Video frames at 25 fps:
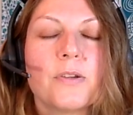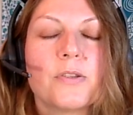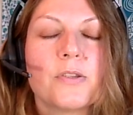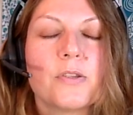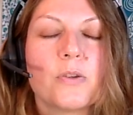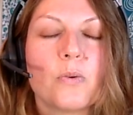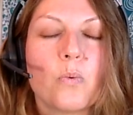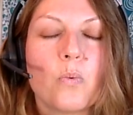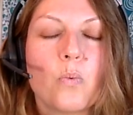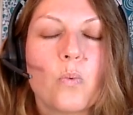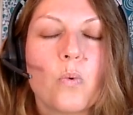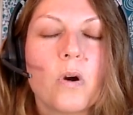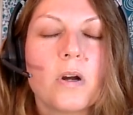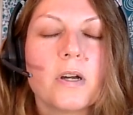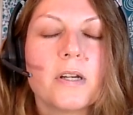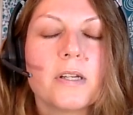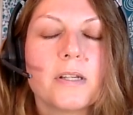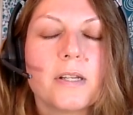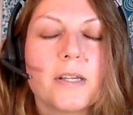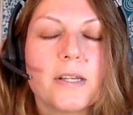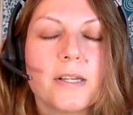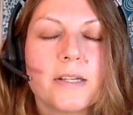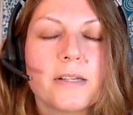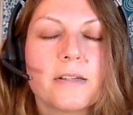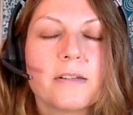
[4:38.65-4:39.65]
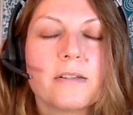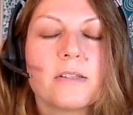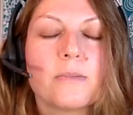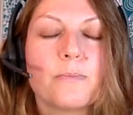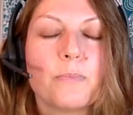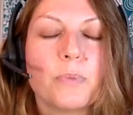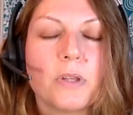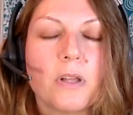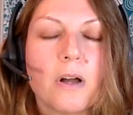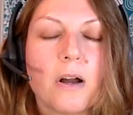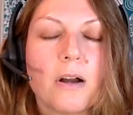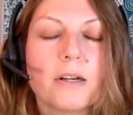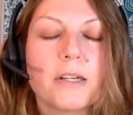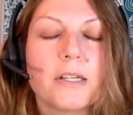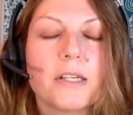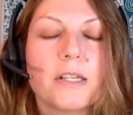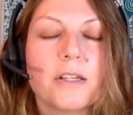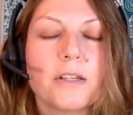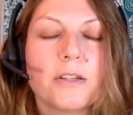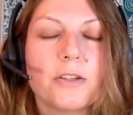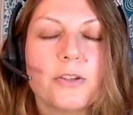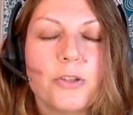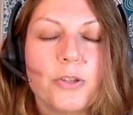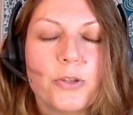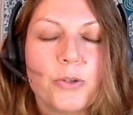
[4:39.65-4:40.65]
So, what is
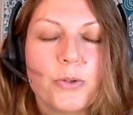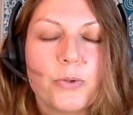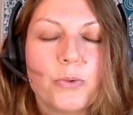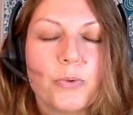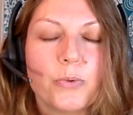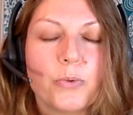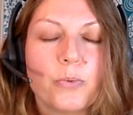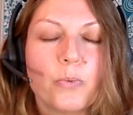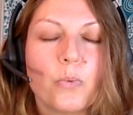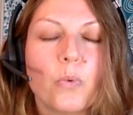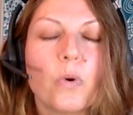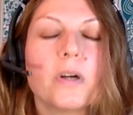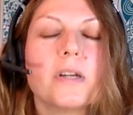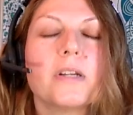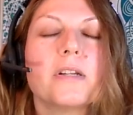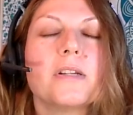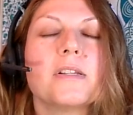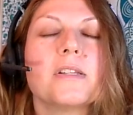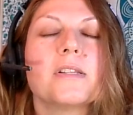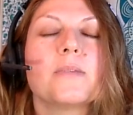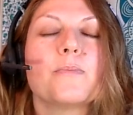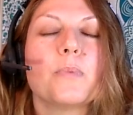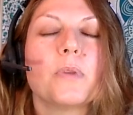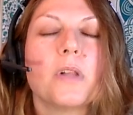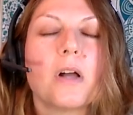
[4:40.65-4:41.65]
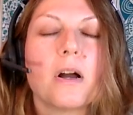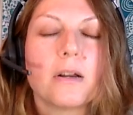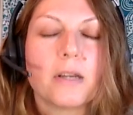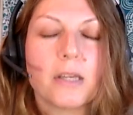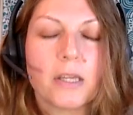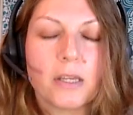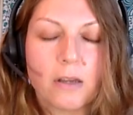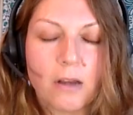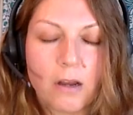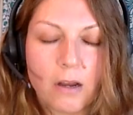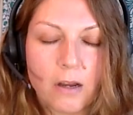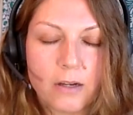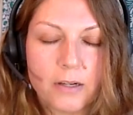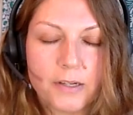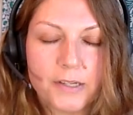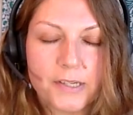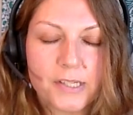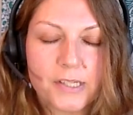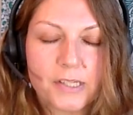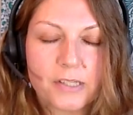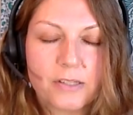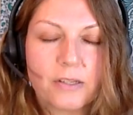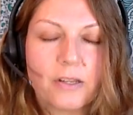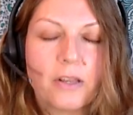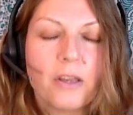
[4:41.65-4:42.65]
blocking you? What is blocking
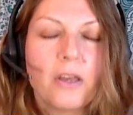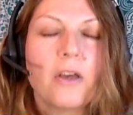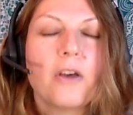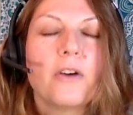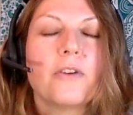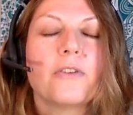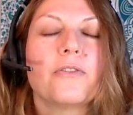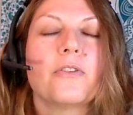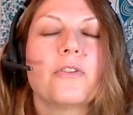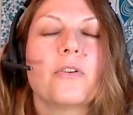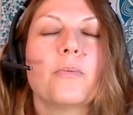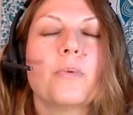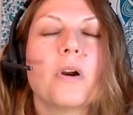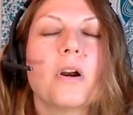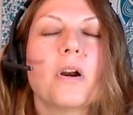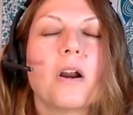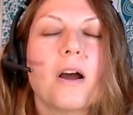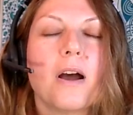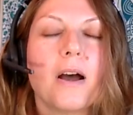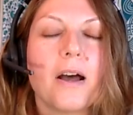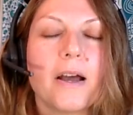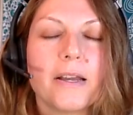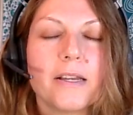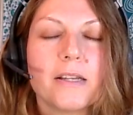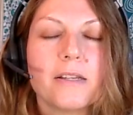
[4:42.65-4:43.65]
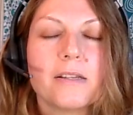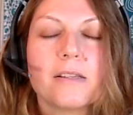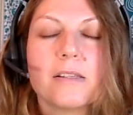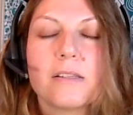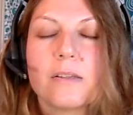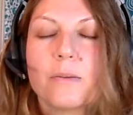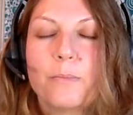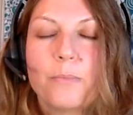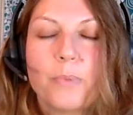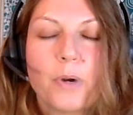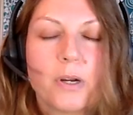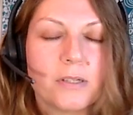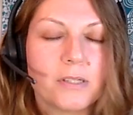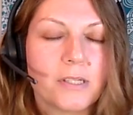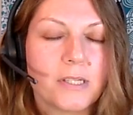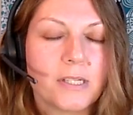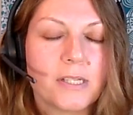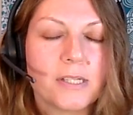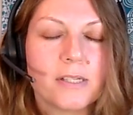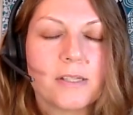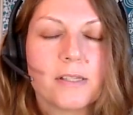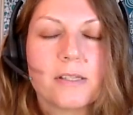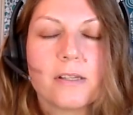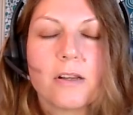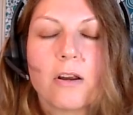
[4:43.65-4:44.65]
us from our highest
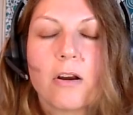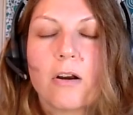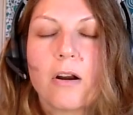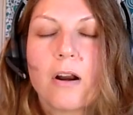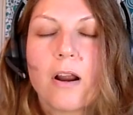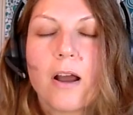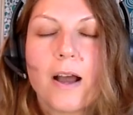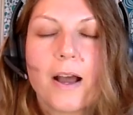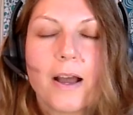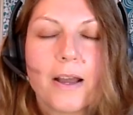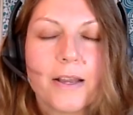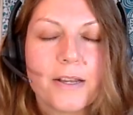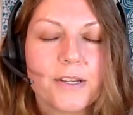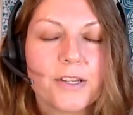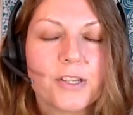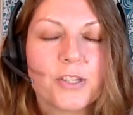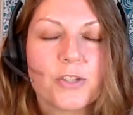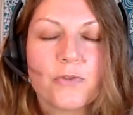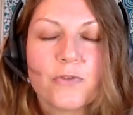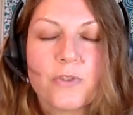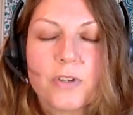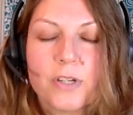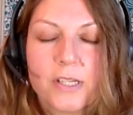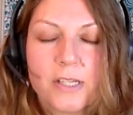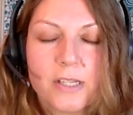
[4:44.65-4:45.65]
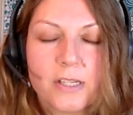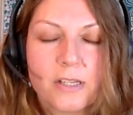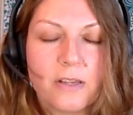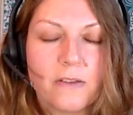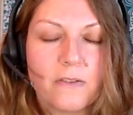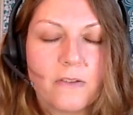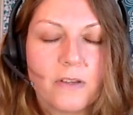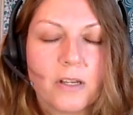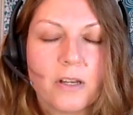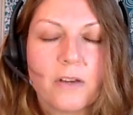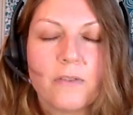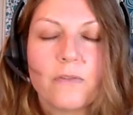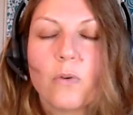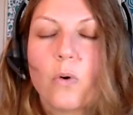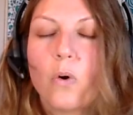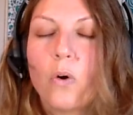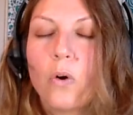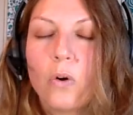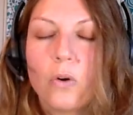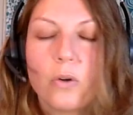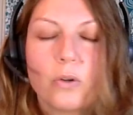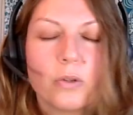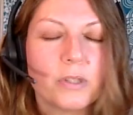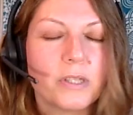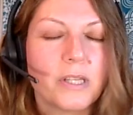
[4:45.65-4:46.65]
abundance, our highest receiving of
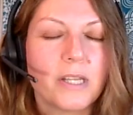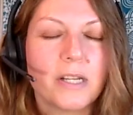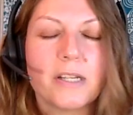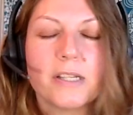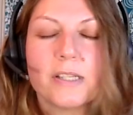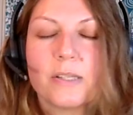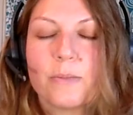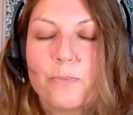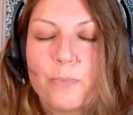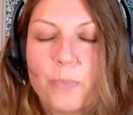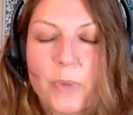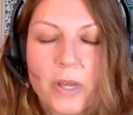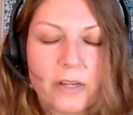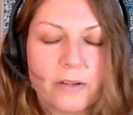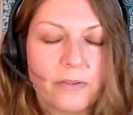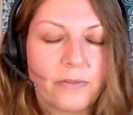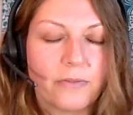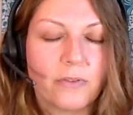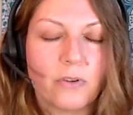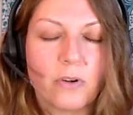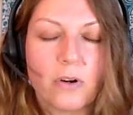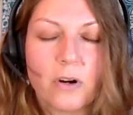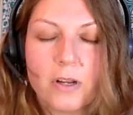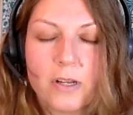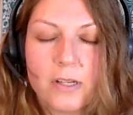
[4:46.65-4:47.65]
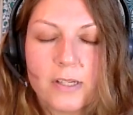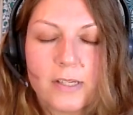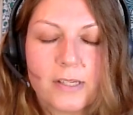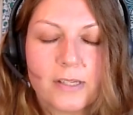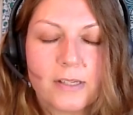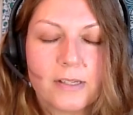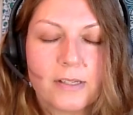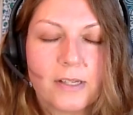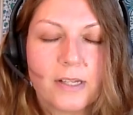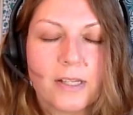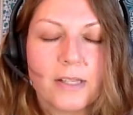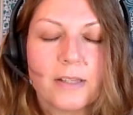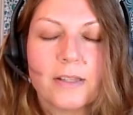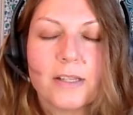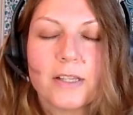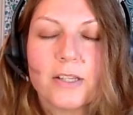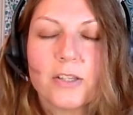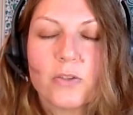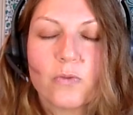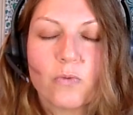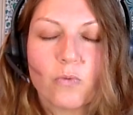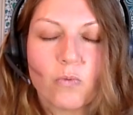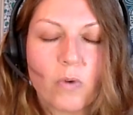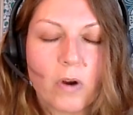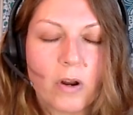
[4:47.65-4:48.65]
all that is meant for us in
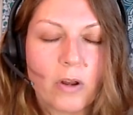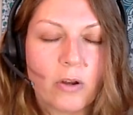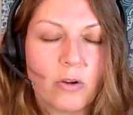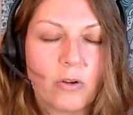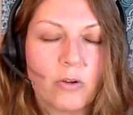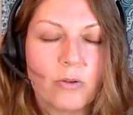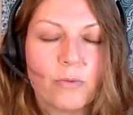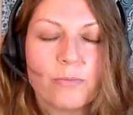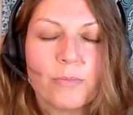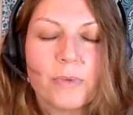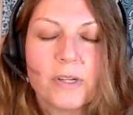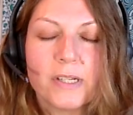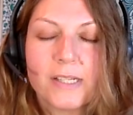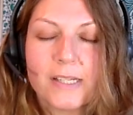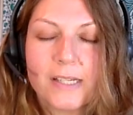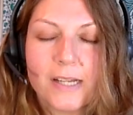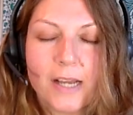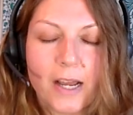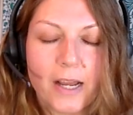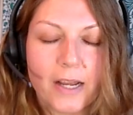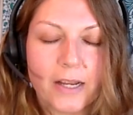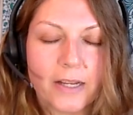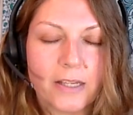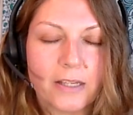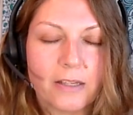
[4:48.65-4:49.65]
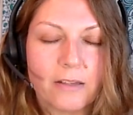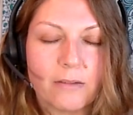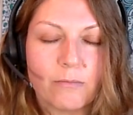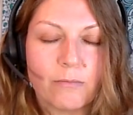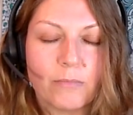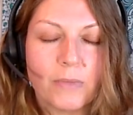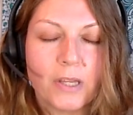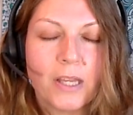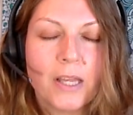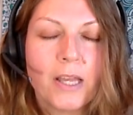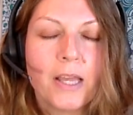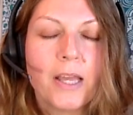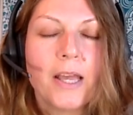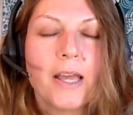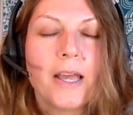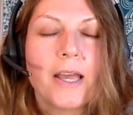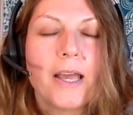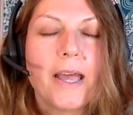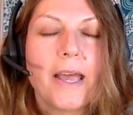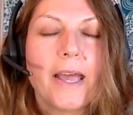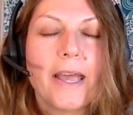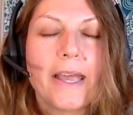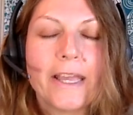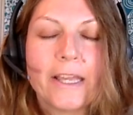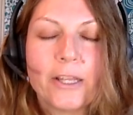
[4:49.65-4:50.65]
this realm, time,
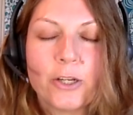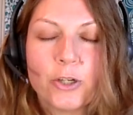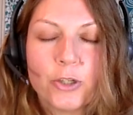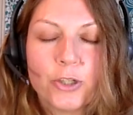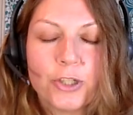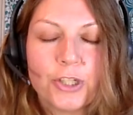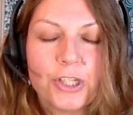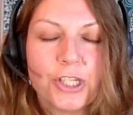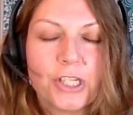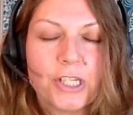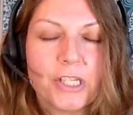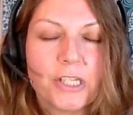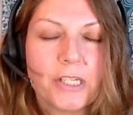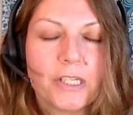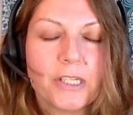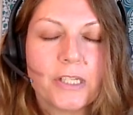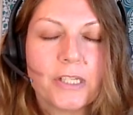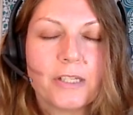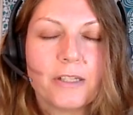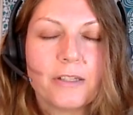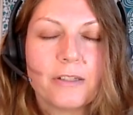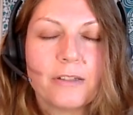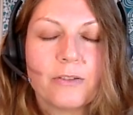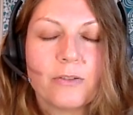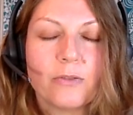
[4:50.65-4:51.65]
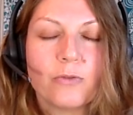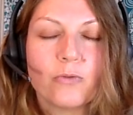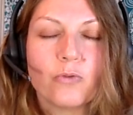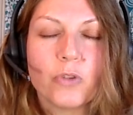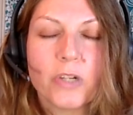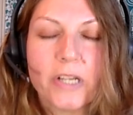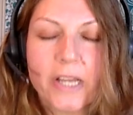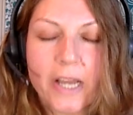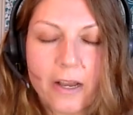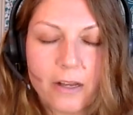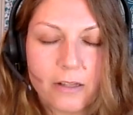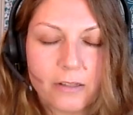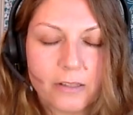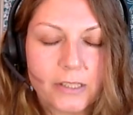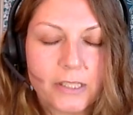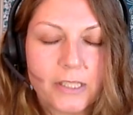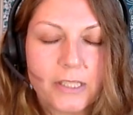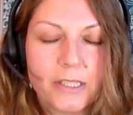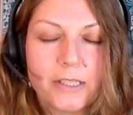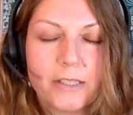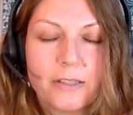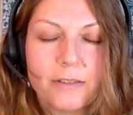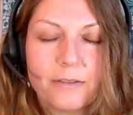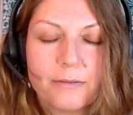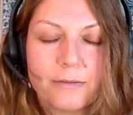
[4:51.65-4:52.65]
energy,
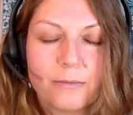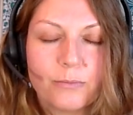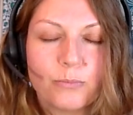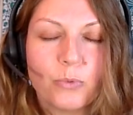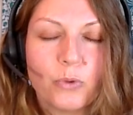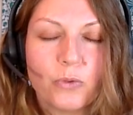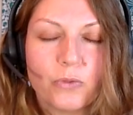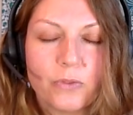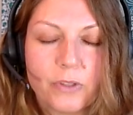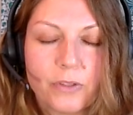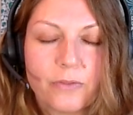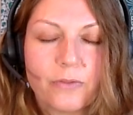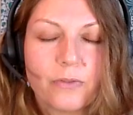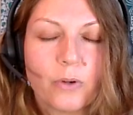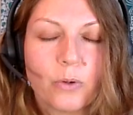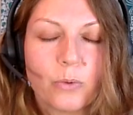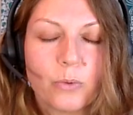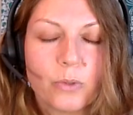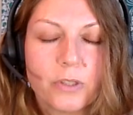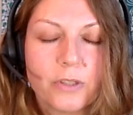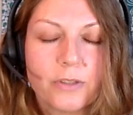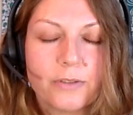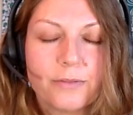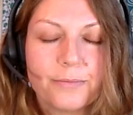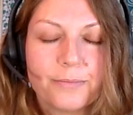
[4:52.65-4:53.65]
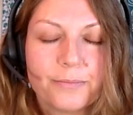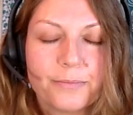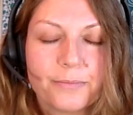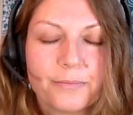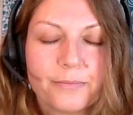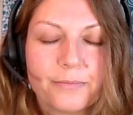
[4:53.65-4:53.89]
reality moving forward?